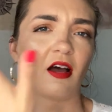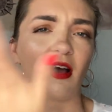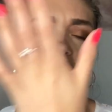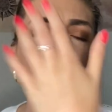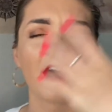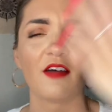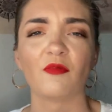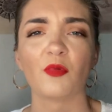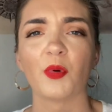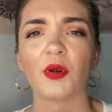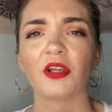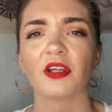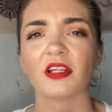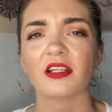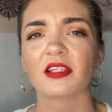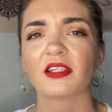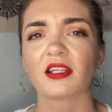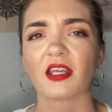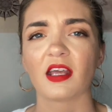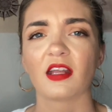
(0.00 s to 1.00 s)
I have oily
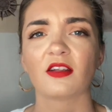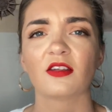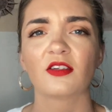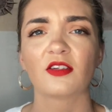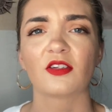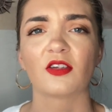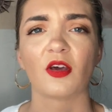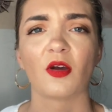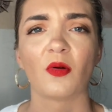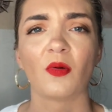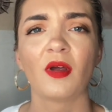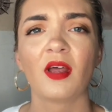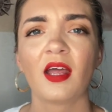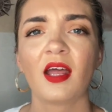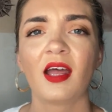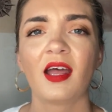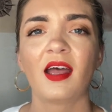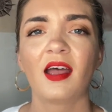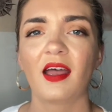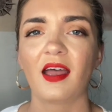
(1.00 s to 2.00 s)
skin, so
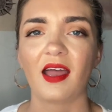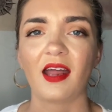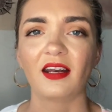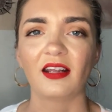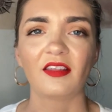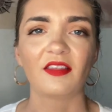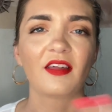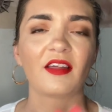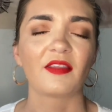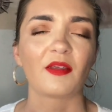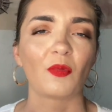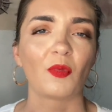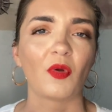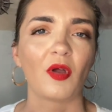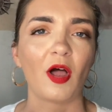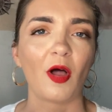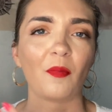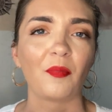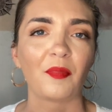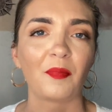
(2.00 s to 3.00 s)
anything that will
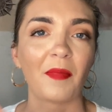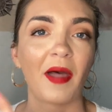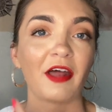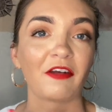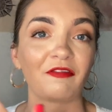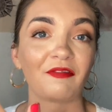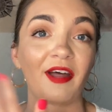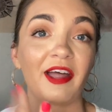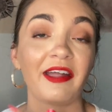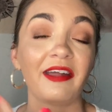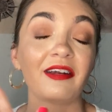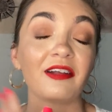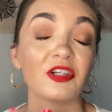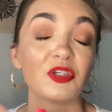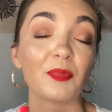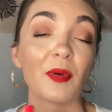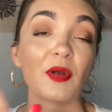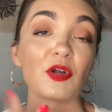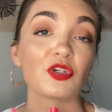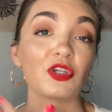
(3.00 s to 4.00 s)
help mattify it,
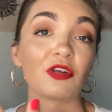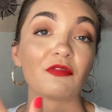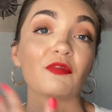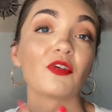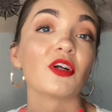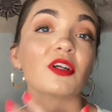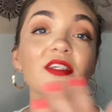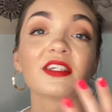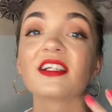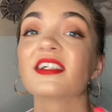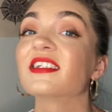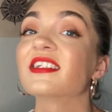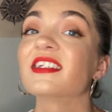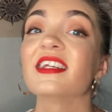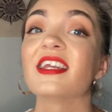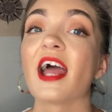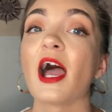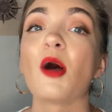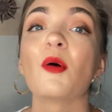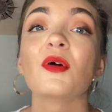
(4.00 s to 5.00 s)
especially for 16
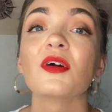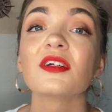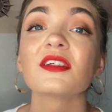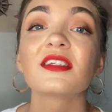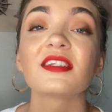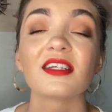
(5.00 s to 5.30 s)
hours,